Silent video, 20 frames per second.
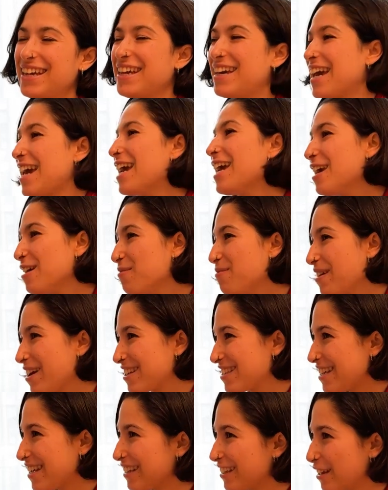came
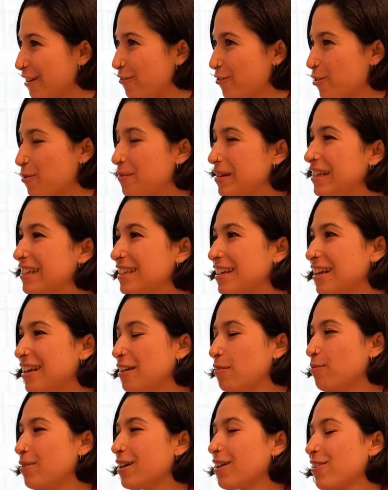exactly from
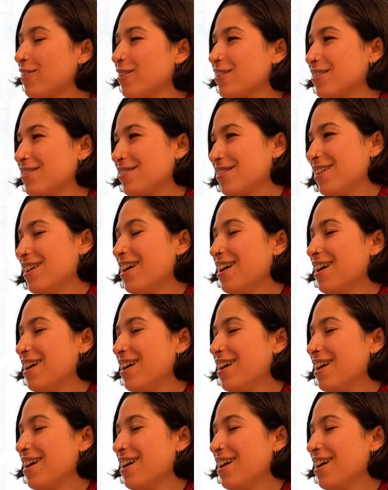Italy because